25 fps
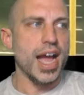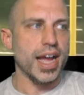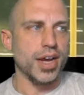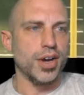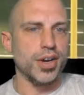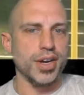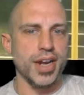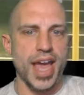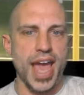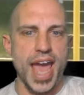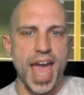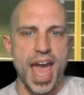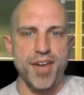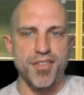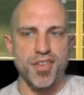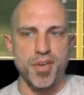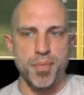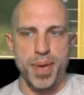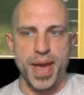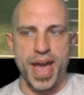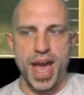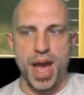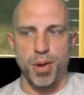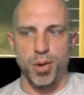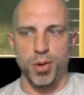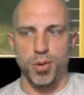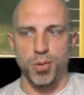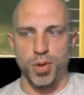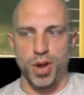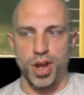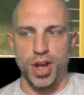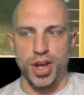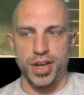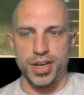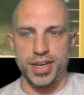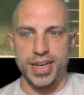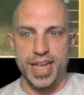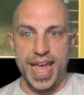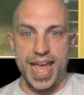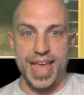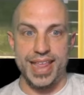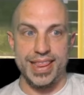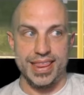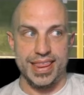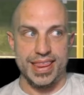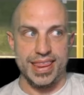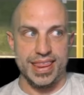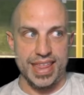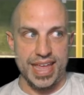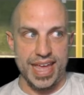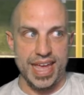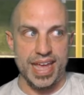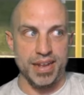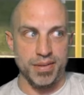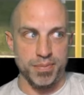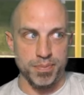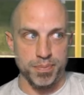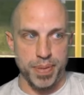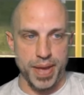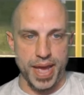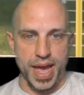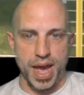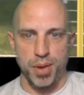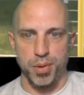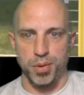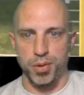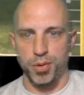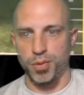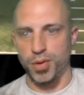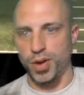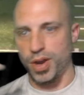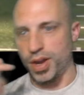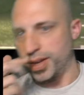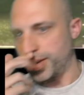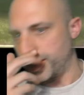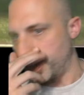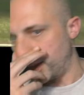going to have a power run and then power run.